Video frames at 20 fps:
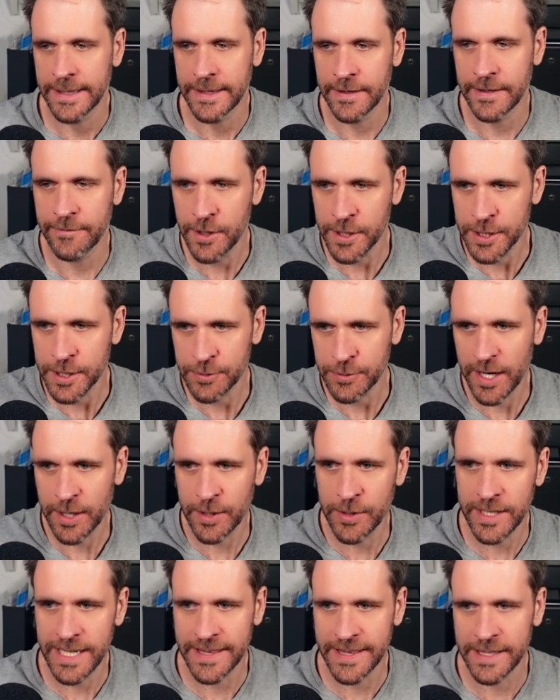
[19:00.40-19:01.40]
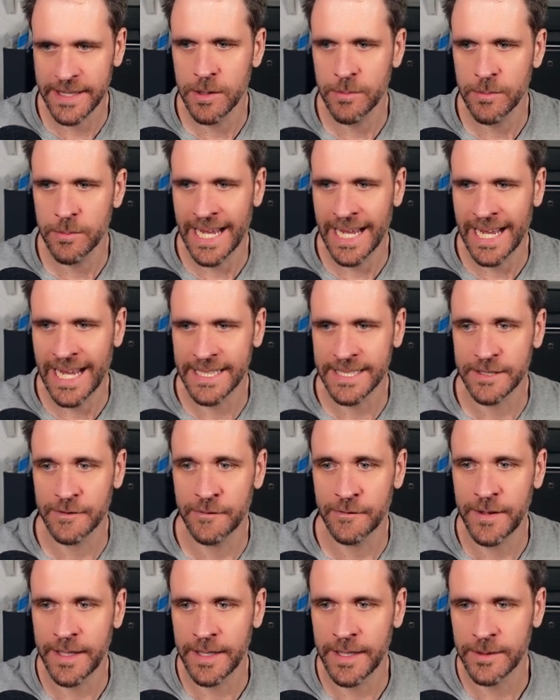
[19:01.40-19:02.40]
The version record at the moment has the
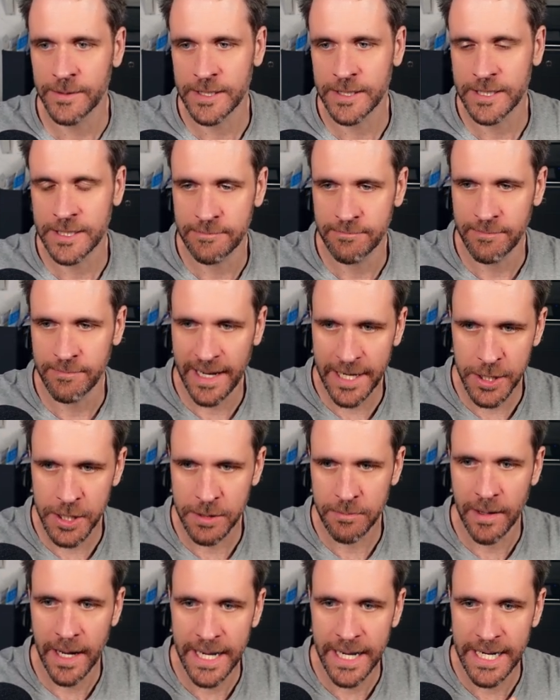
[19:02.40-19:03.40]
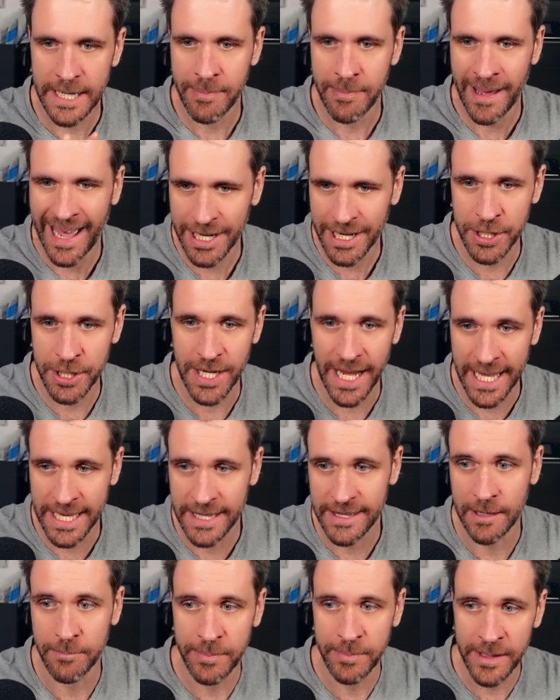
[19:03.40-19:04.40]
fields major, minor, patch,
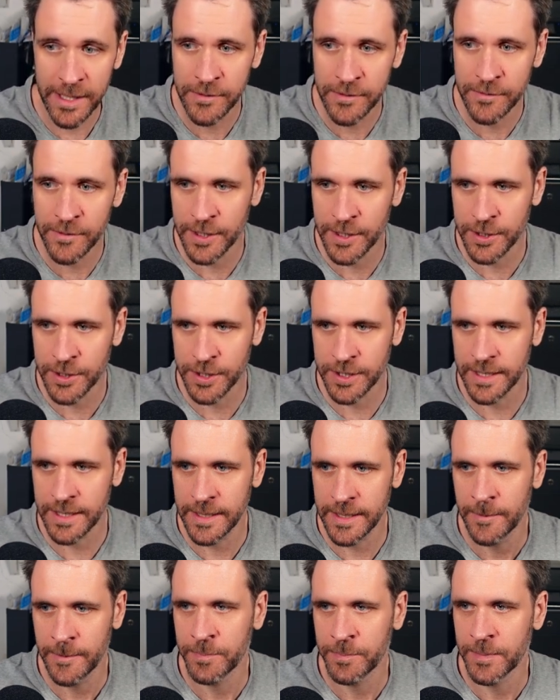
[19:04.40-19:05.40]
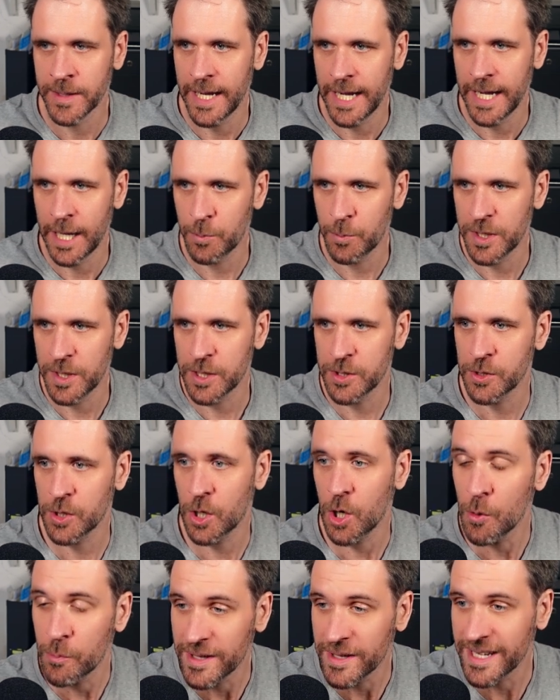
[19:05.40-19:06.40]
and the build version. And when I'm
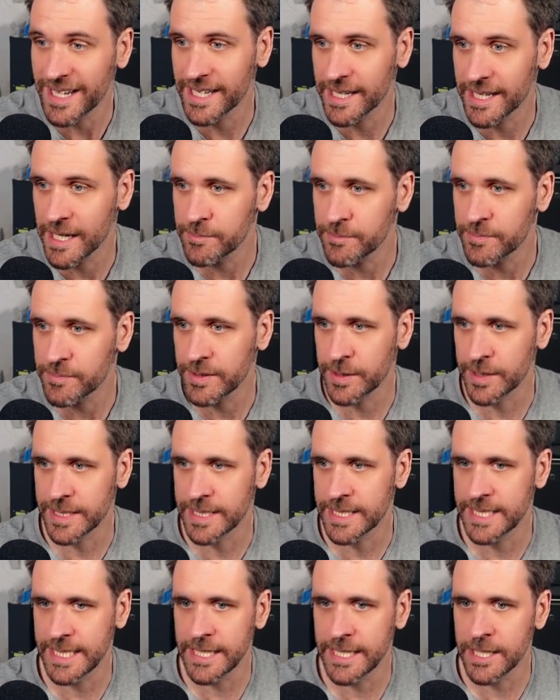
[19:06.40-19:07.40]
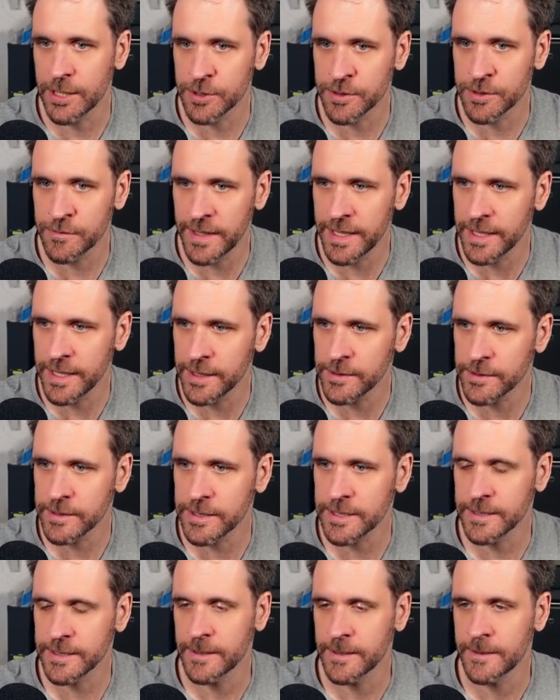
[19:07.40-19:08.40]
opening it up, you can see those
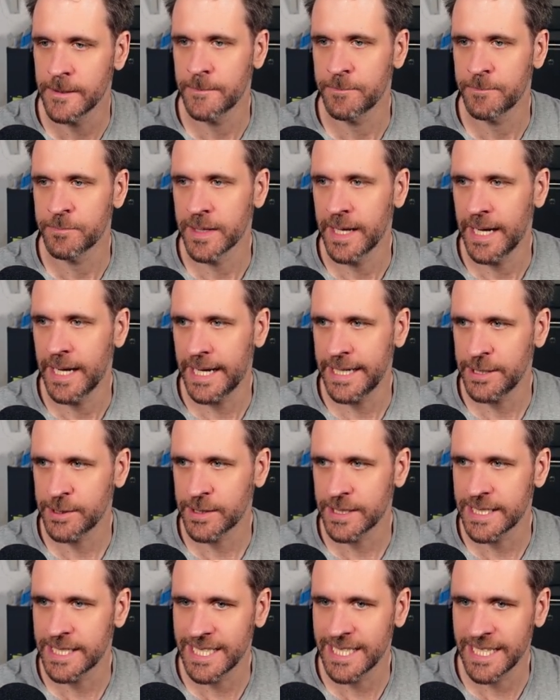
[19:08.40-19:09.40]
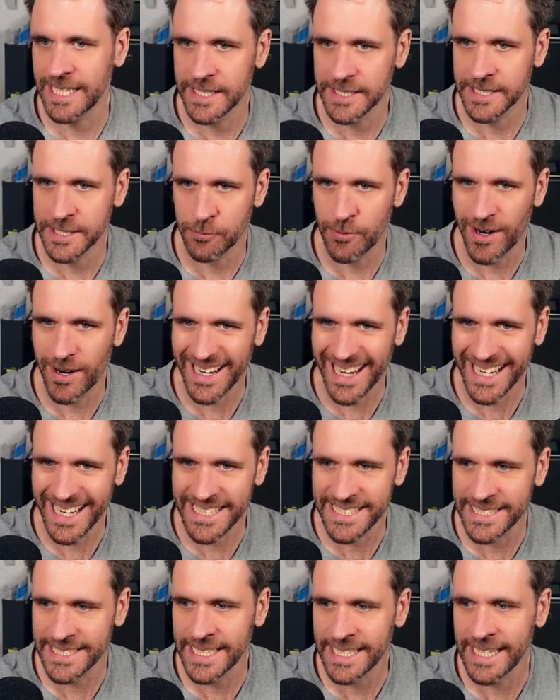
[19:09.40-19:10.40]
fields, and you can see there's a
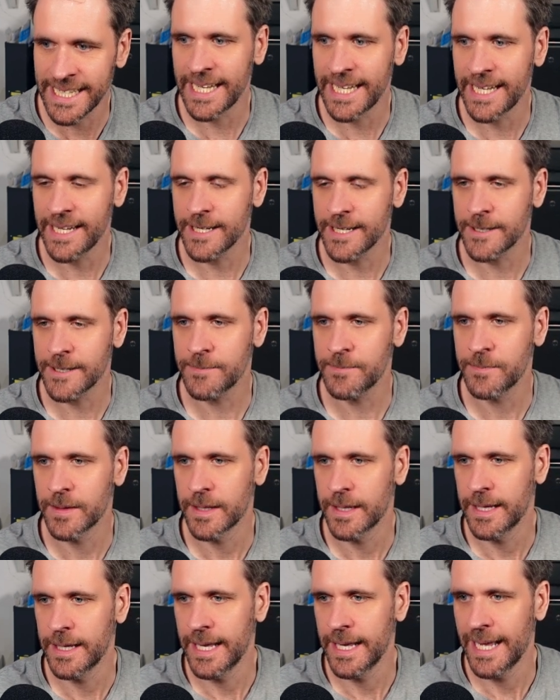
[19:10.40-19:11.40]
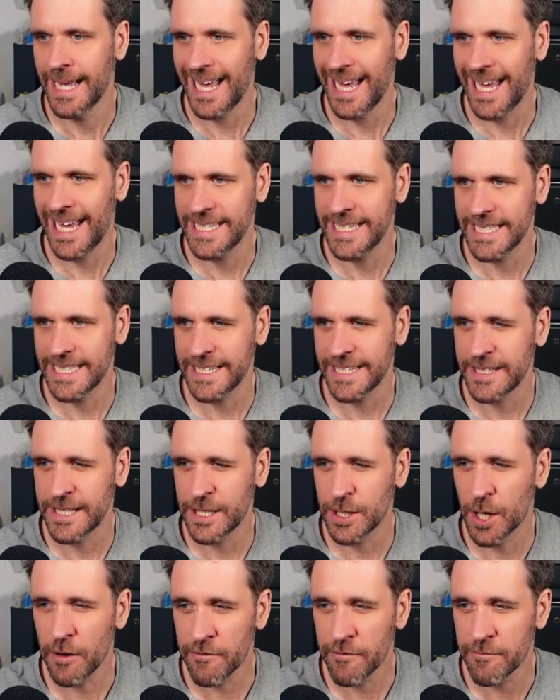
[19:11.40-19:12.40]
regex here. And in
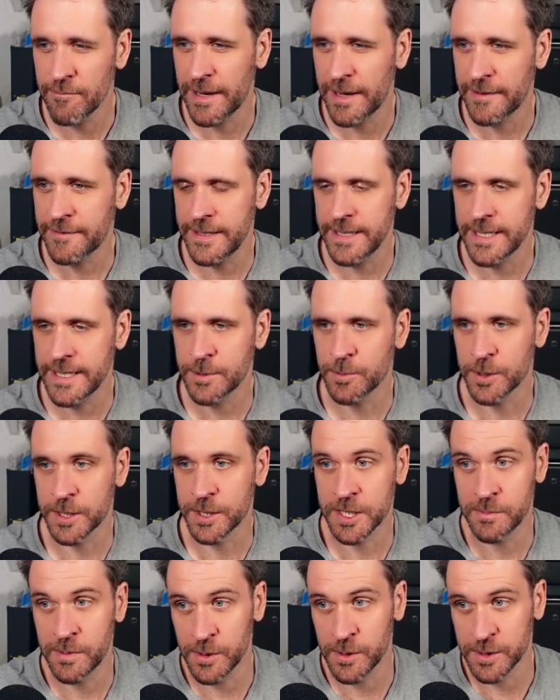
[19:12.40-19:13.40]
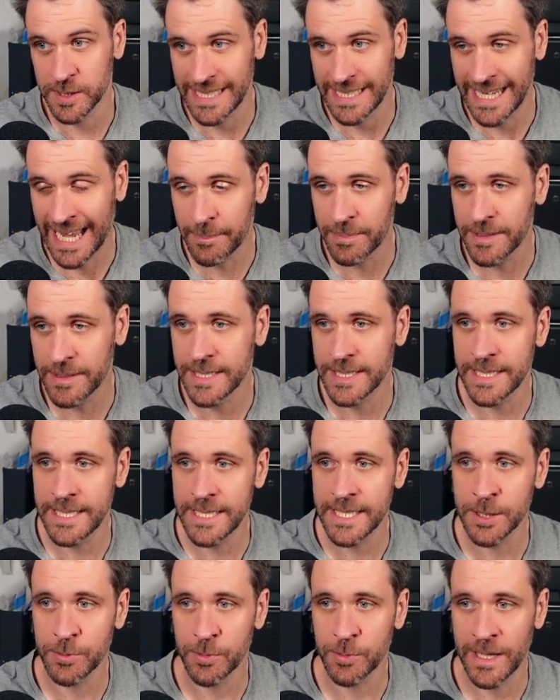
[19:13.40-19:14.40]
the off method, what supposedly happens
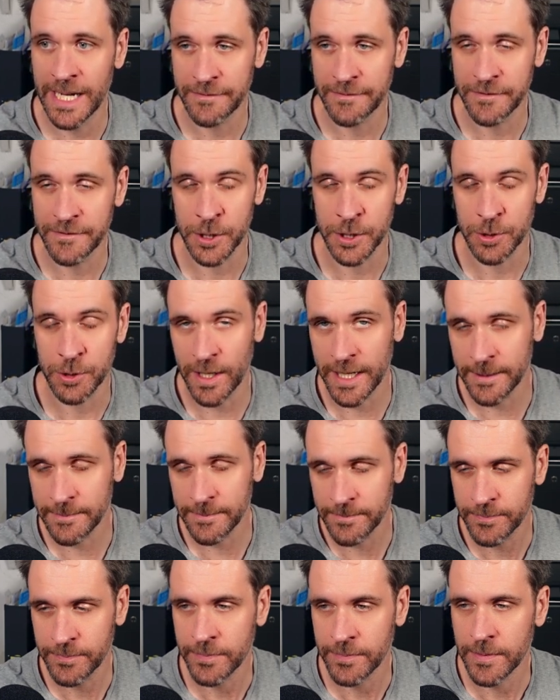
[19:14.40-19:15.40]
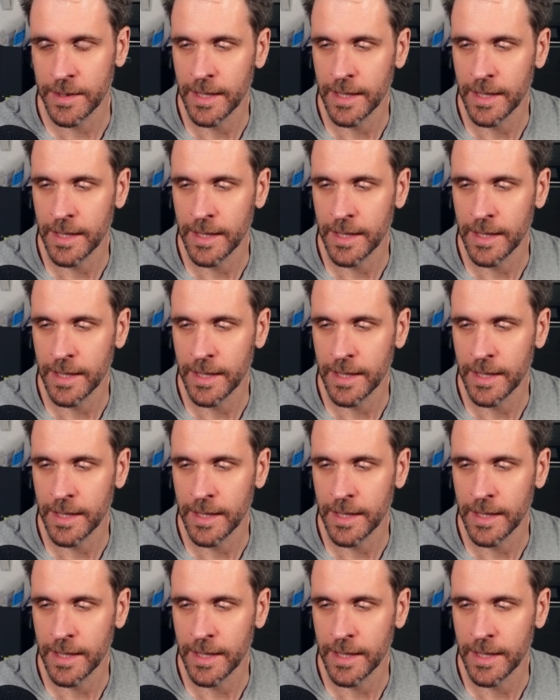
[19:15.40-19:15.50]
is we have the string,